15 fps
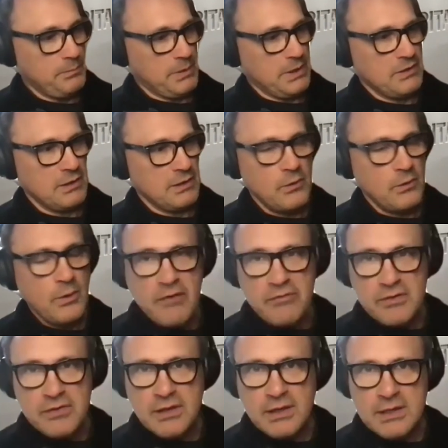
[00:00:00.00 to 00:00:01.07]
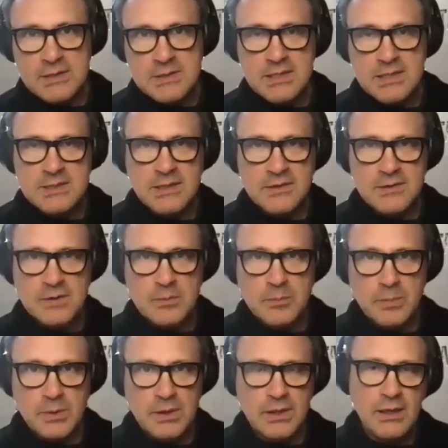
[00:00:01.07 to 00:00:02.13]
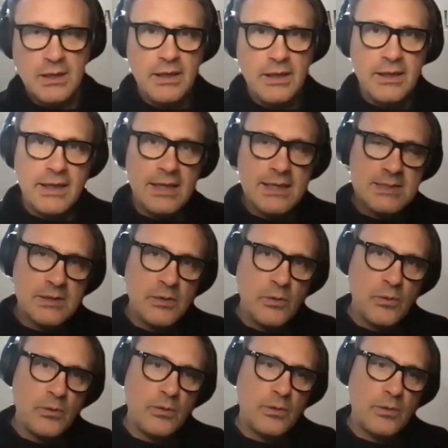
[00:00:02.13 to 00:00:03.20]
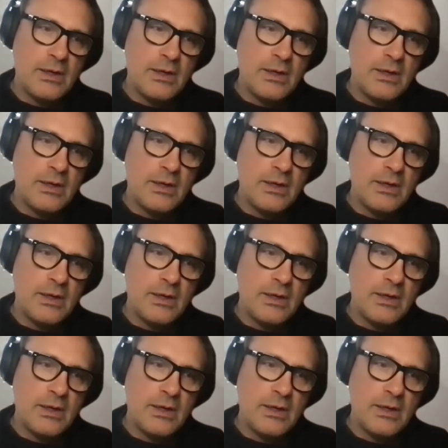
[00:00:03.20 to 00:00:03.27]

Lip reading: be that not everything is certain, but it's not